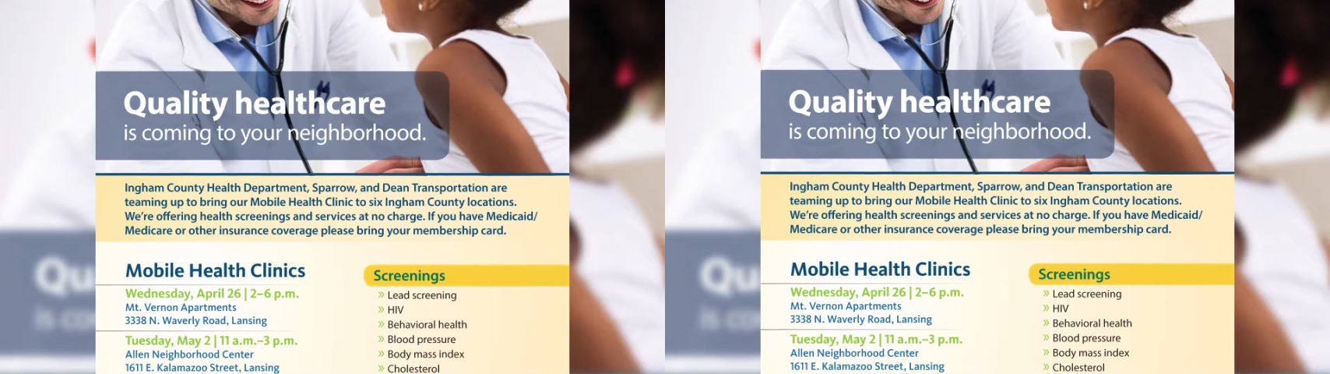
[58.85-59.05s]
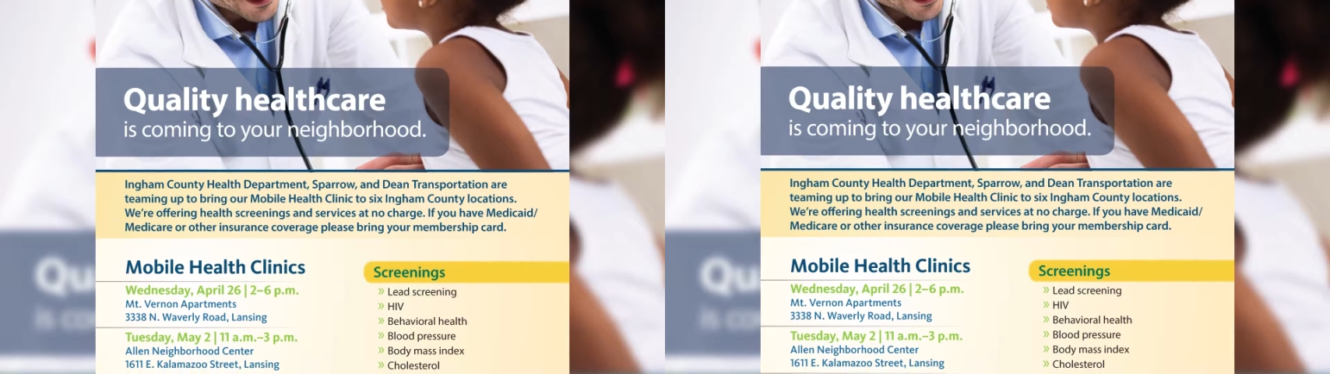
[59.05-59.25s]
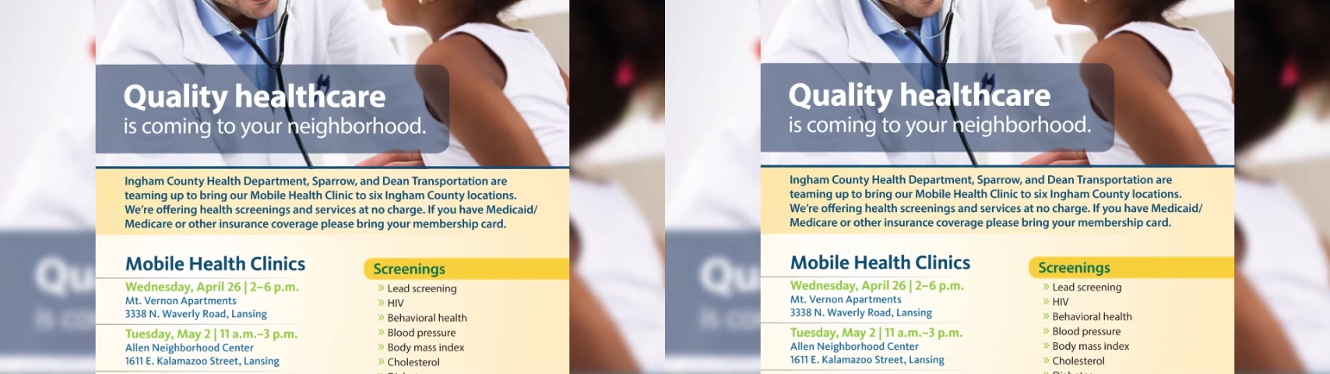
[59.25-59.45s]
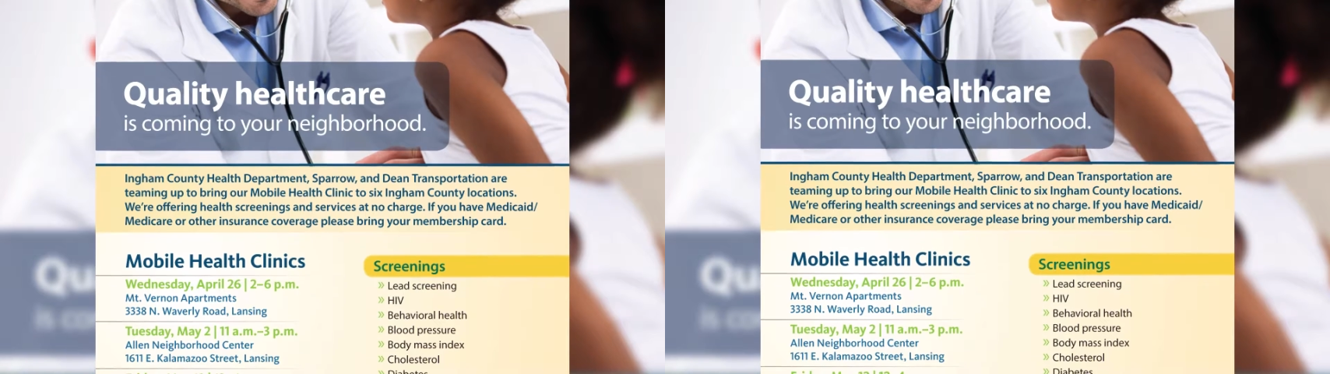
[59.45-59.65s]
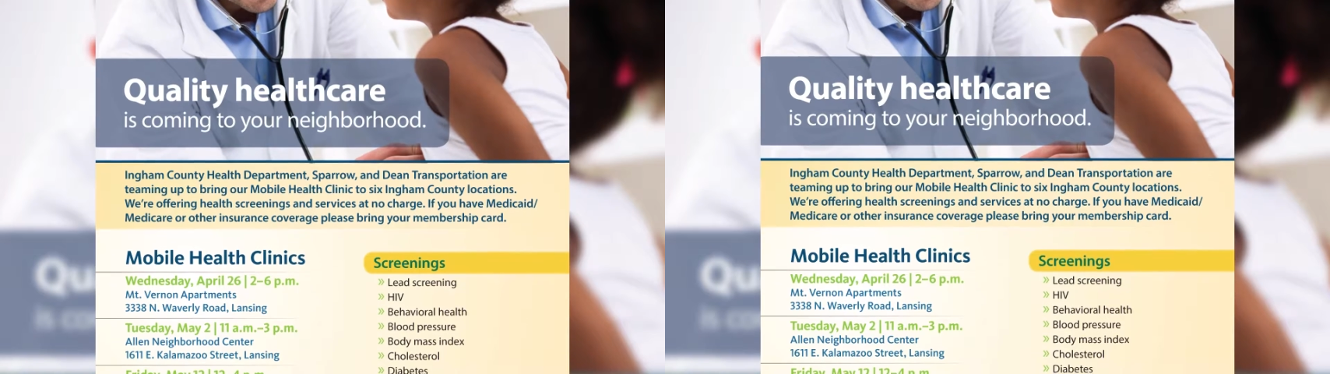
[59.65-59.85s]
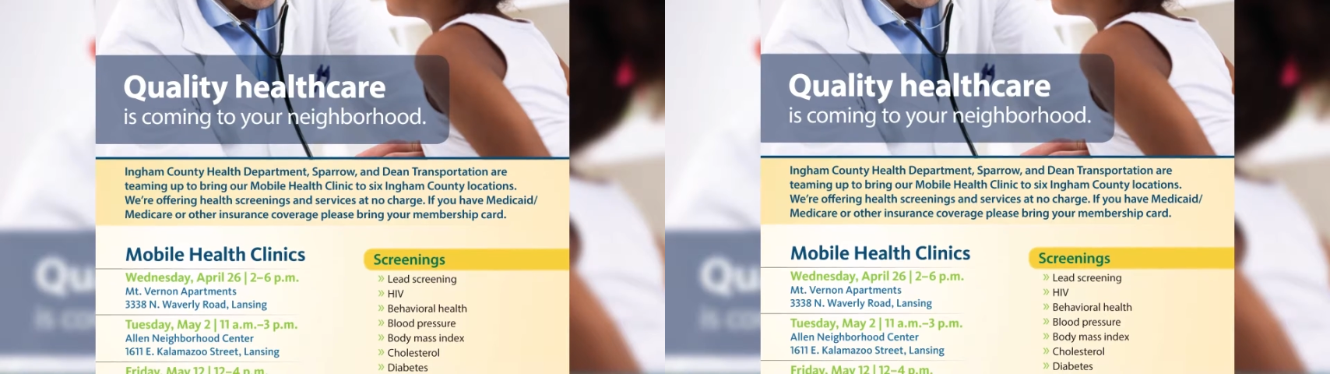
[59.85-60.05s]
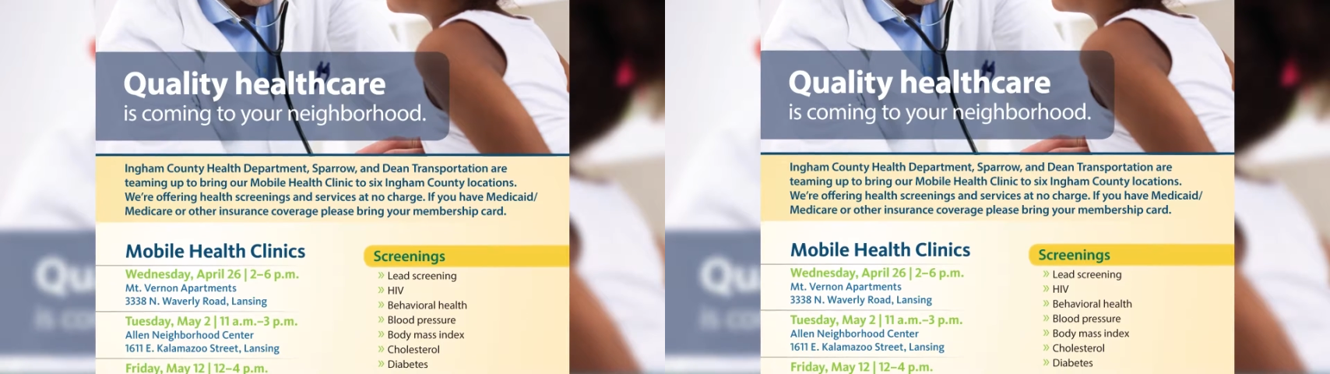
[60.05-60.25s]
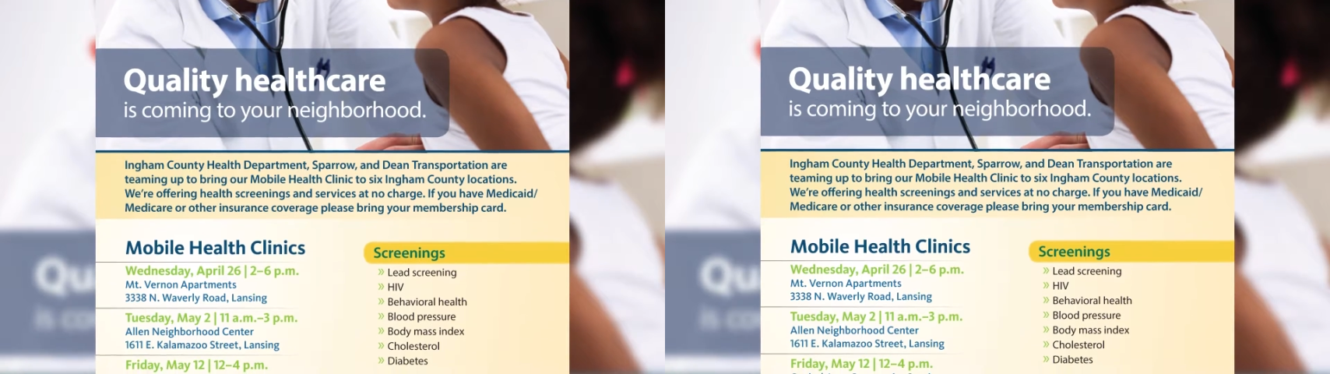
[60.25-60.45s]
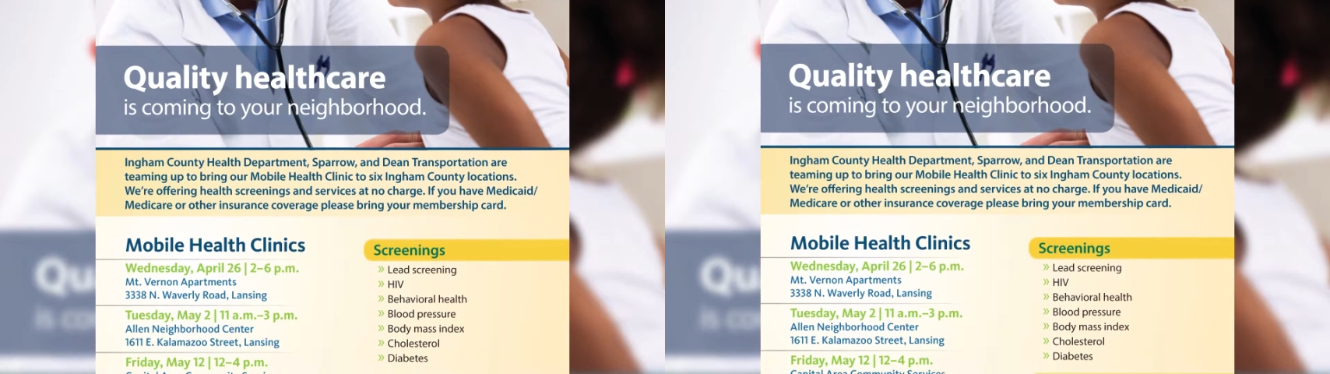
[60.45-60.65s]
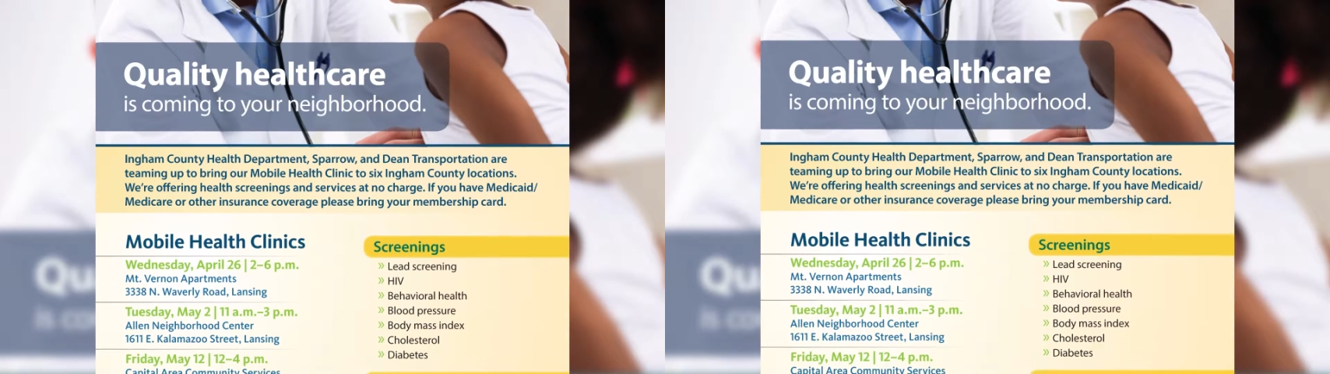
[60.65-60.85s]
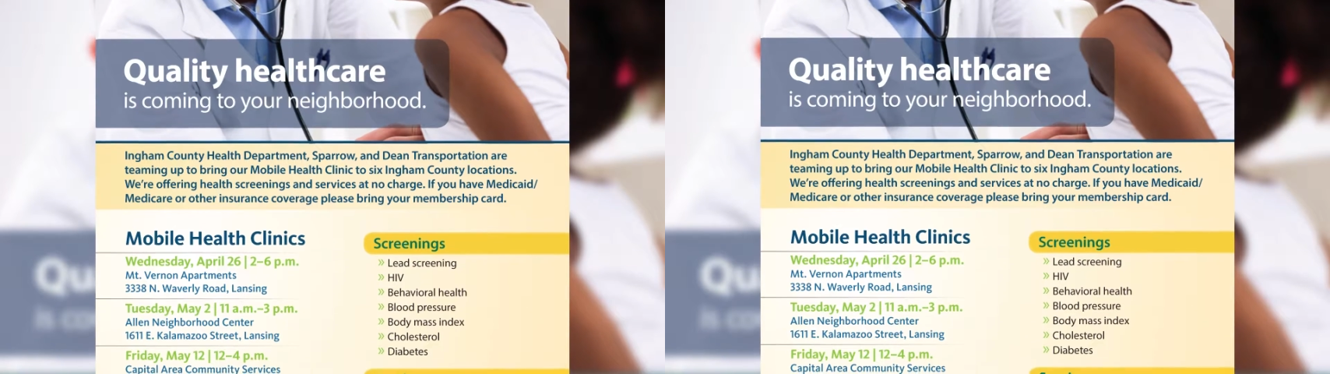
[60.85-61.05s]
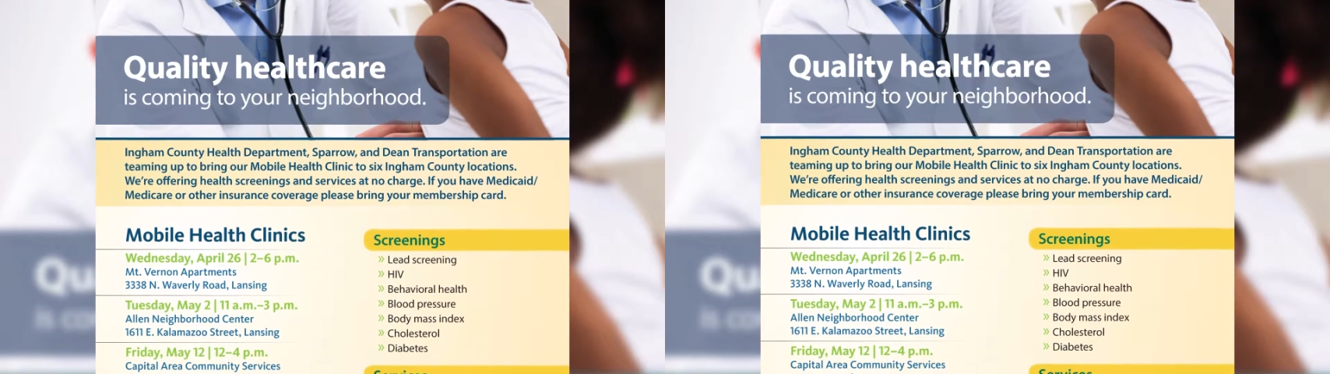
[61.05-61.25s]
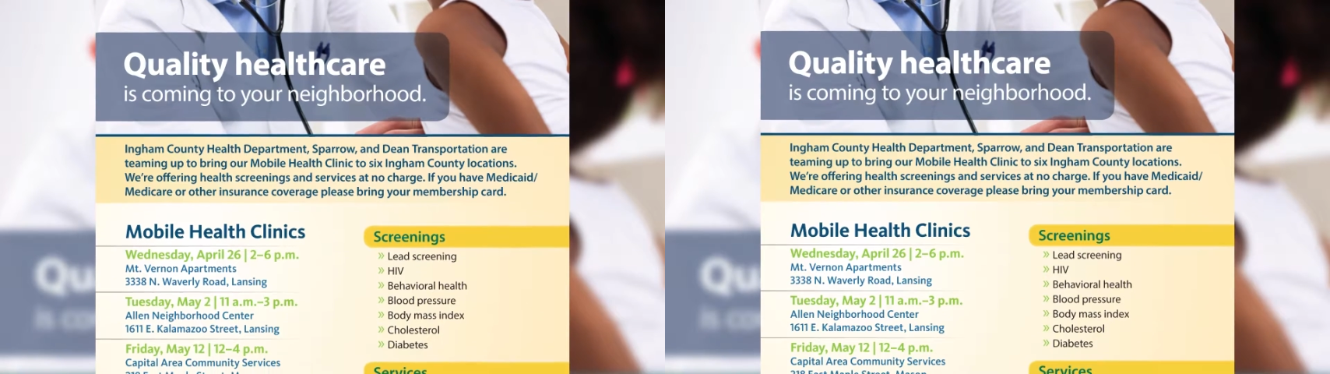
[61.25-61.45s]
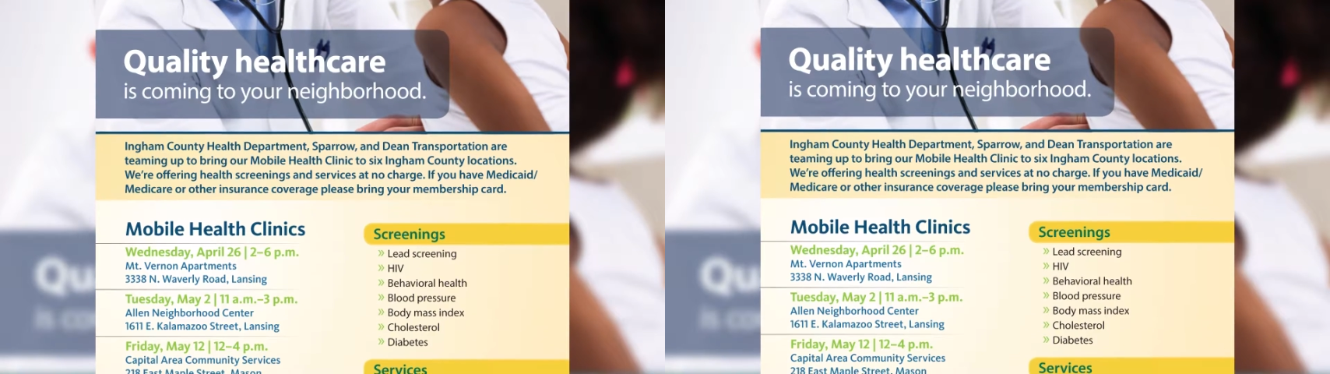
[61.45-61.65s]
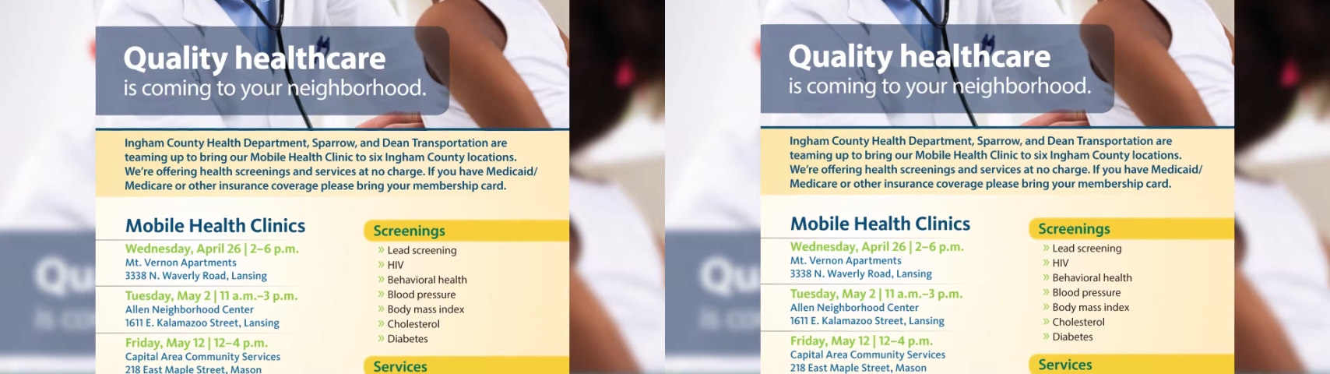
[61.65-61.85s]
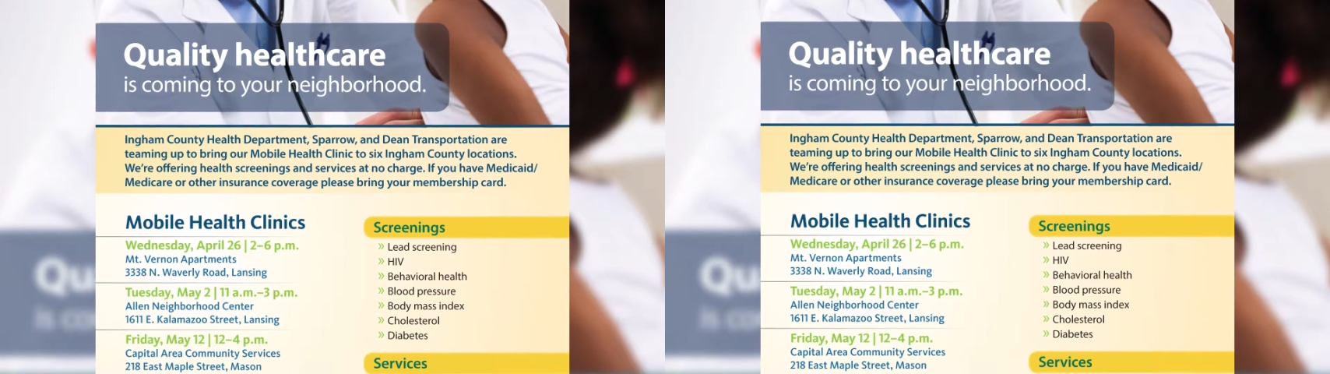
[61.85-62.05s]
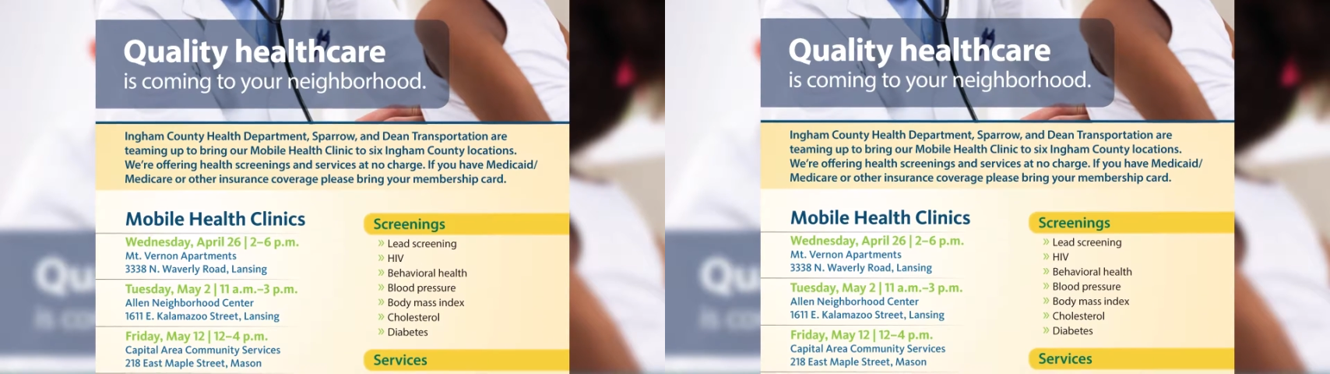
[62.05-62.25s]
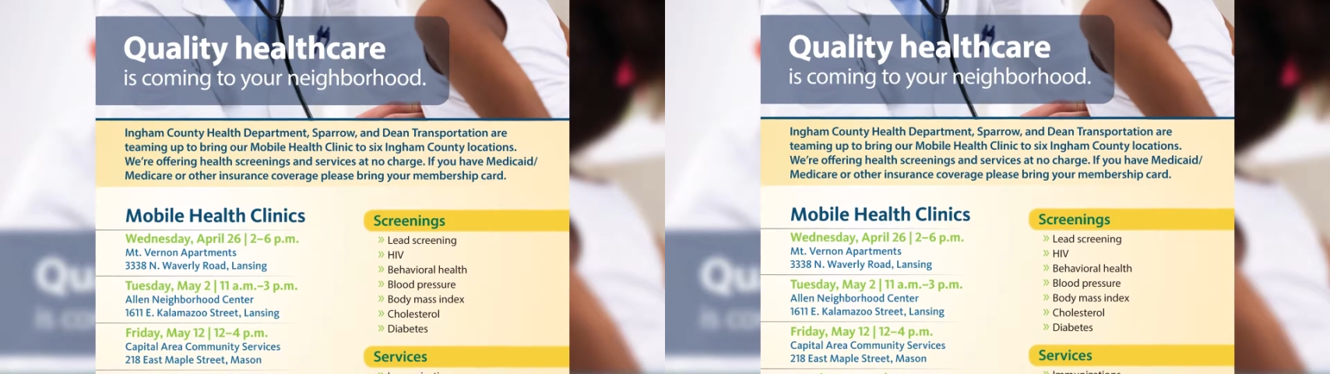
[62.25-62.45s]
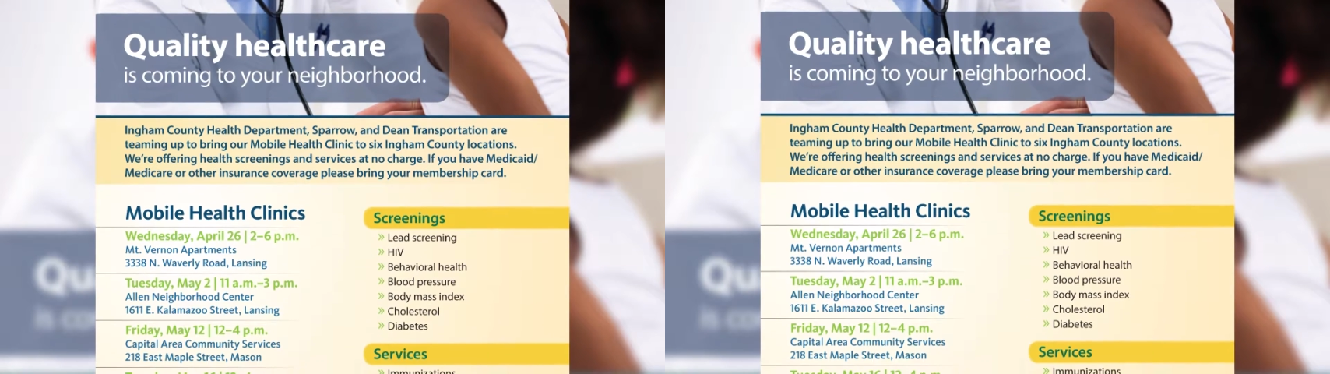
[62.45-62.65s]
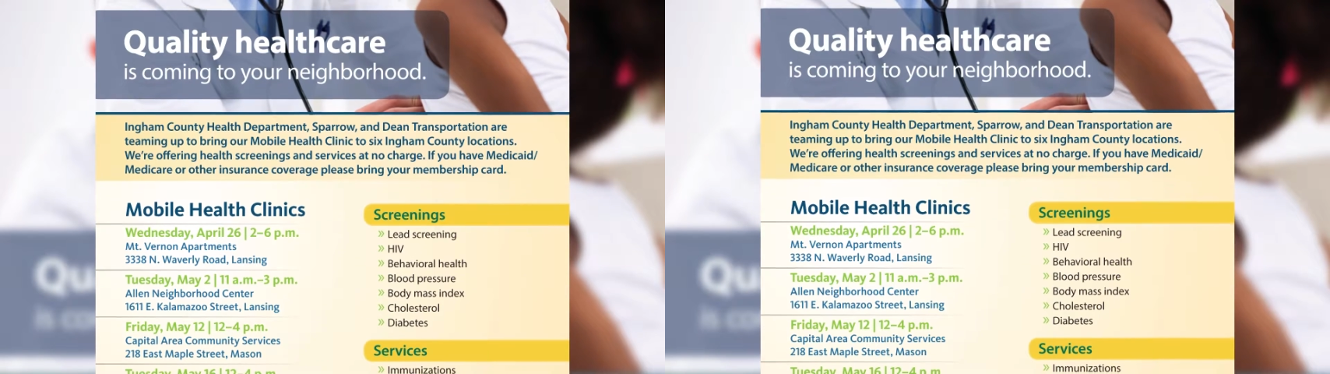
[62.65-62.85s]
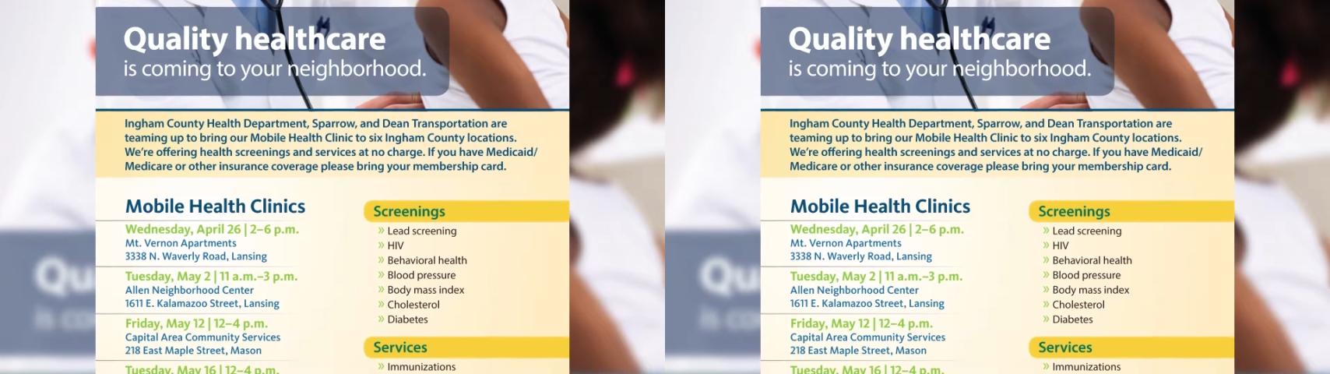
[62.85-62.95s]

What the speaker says: Nobody's mouth can be seen.